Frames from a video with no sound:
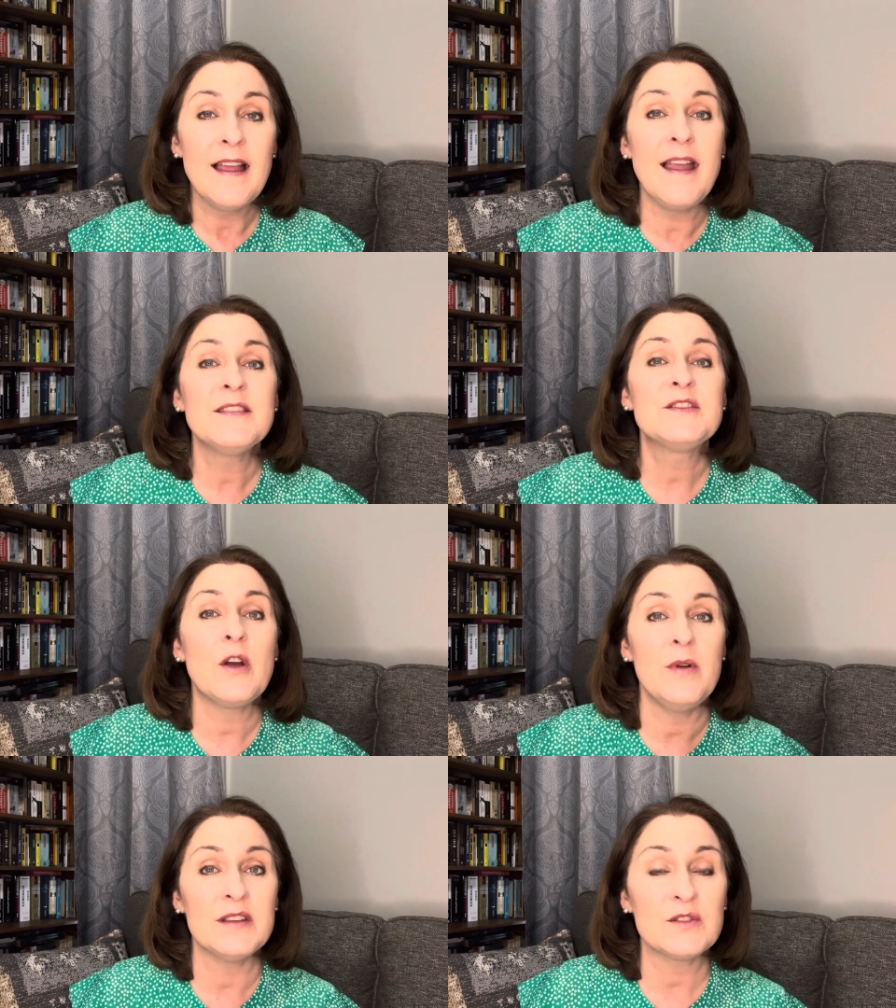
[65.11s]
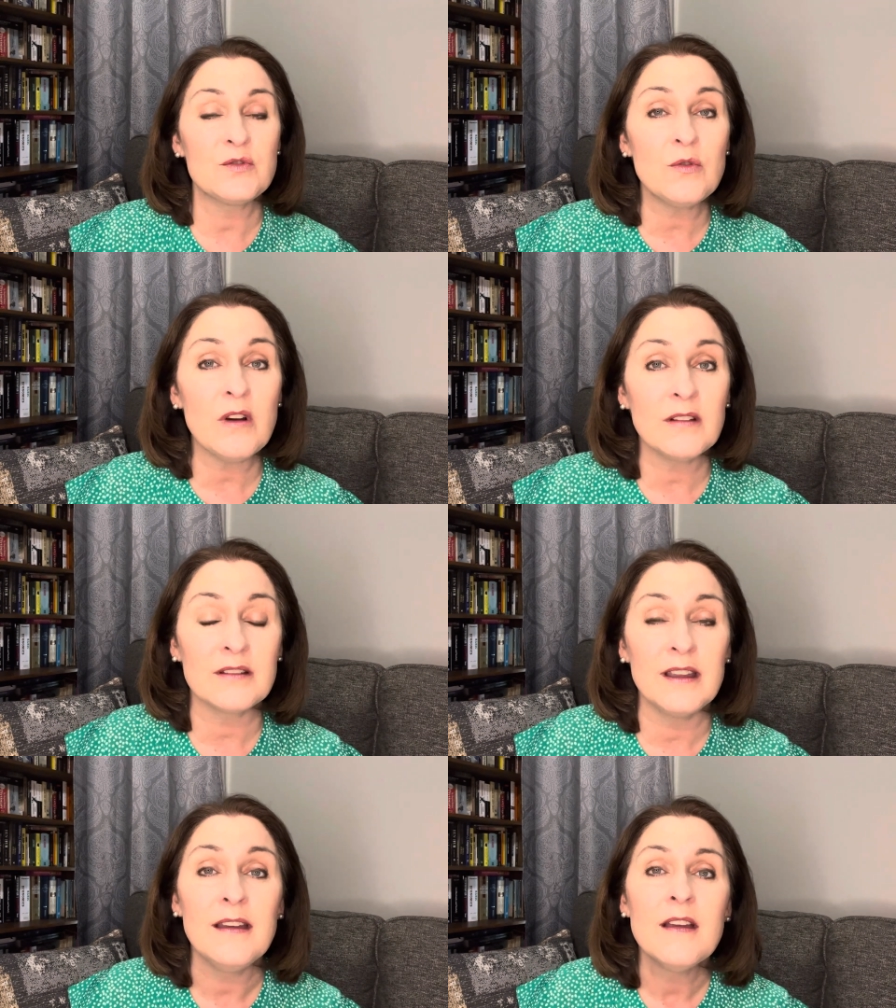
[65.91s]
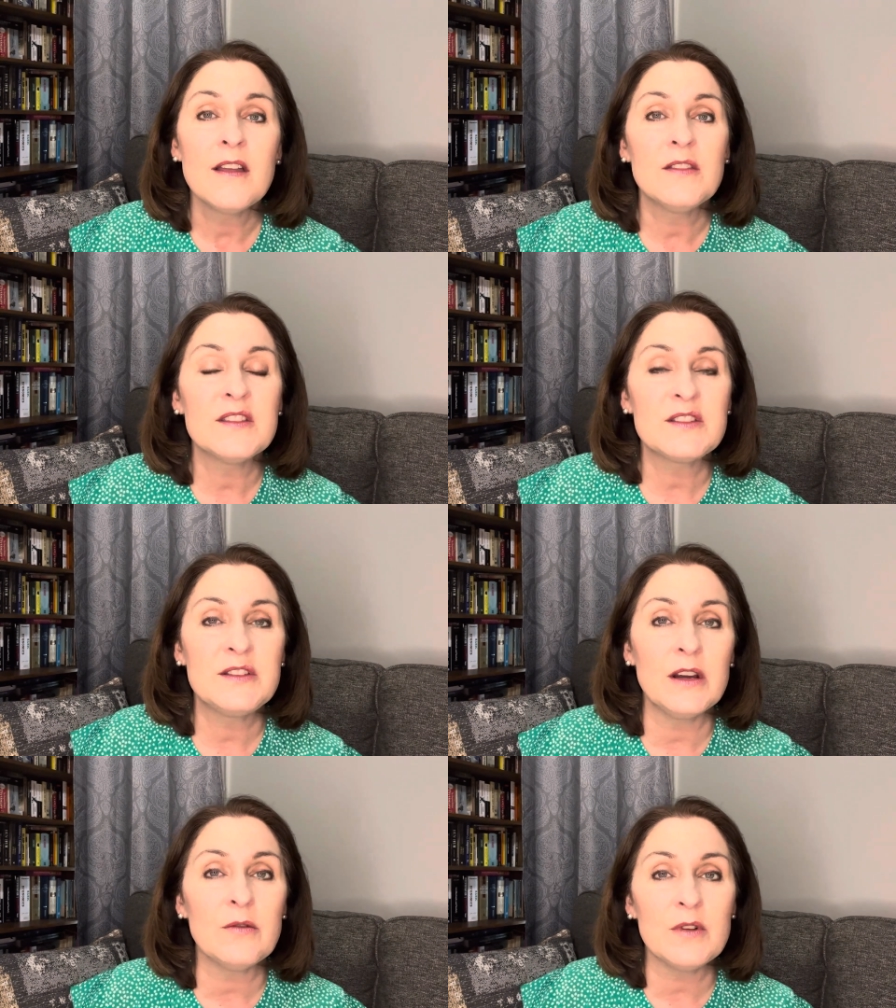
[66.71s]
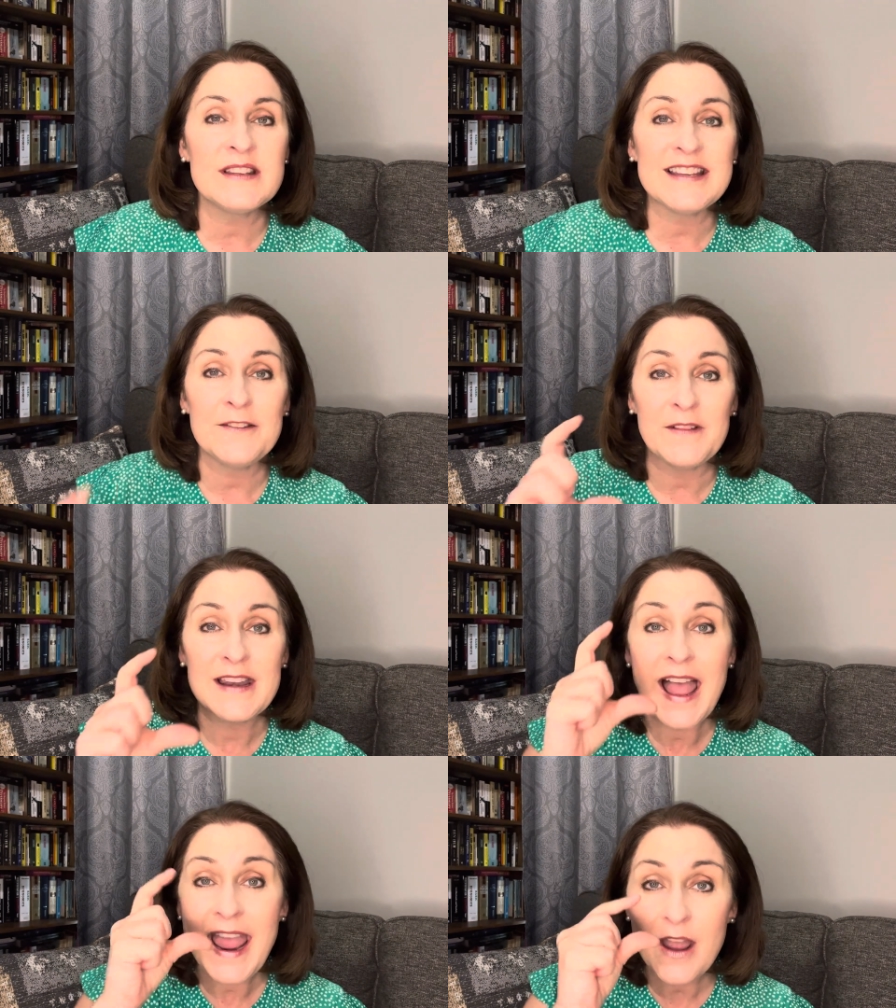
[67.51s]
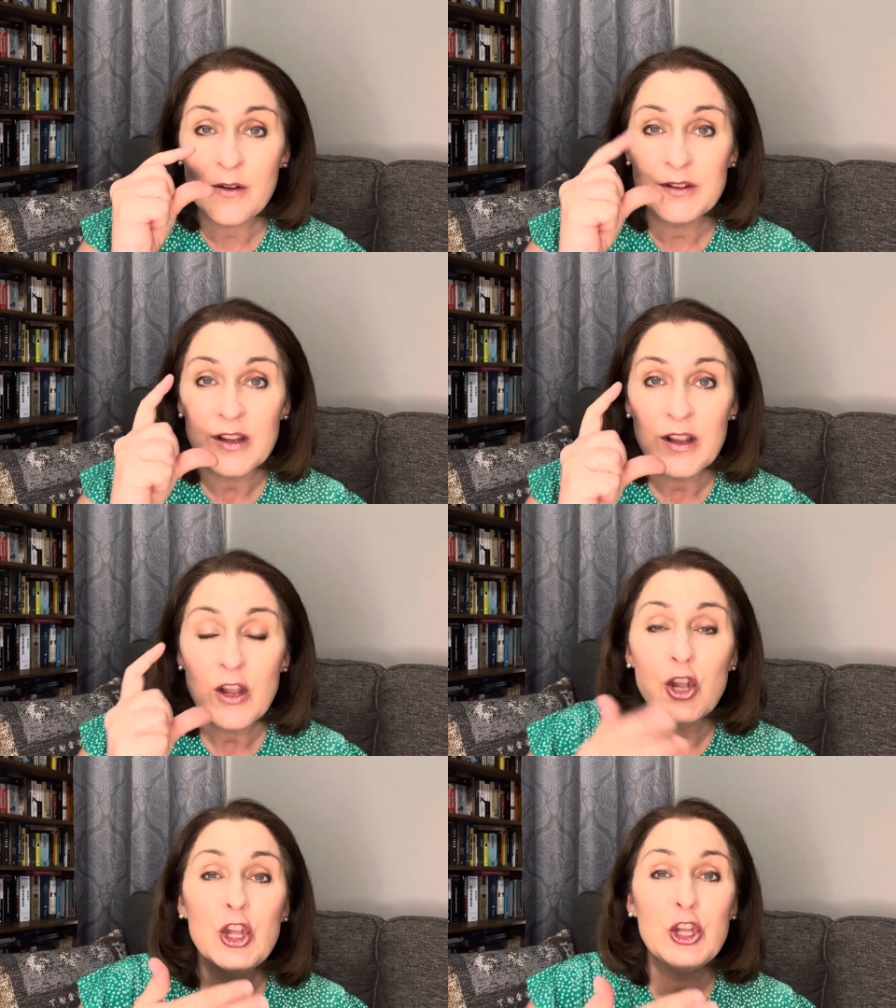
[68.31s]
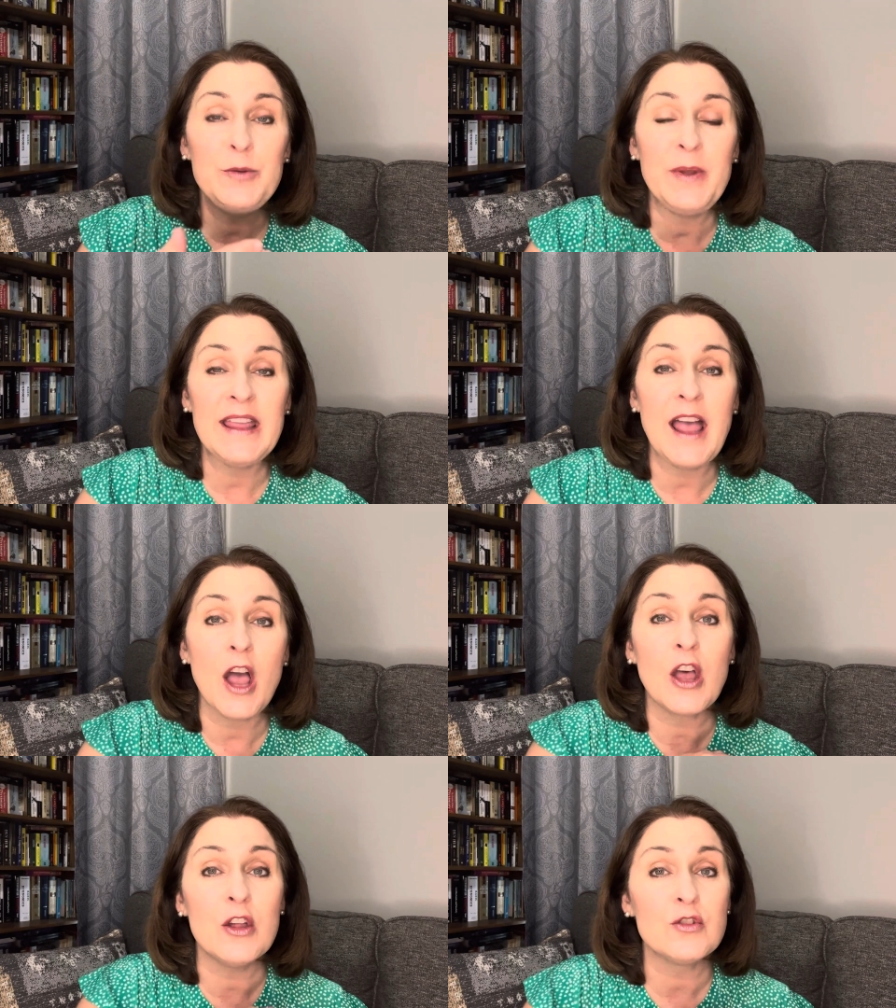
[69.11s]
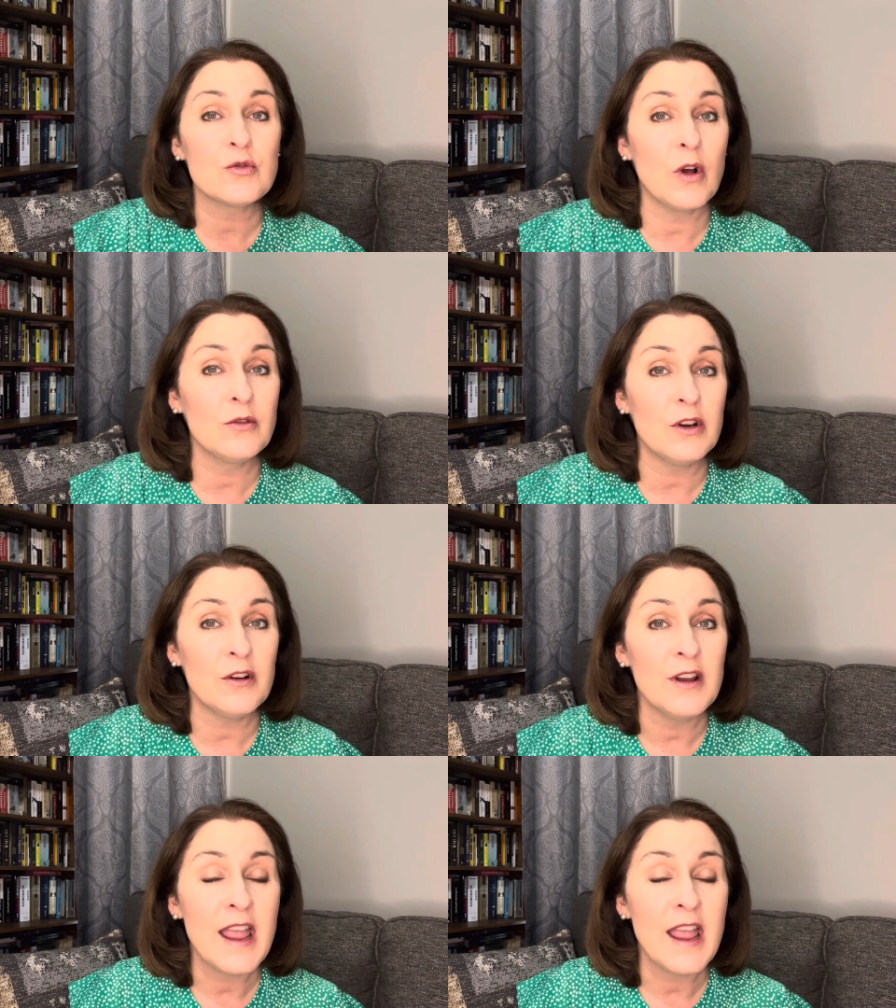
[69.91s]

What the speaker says: And so historically, the steroids, if inhaled, could be a controller,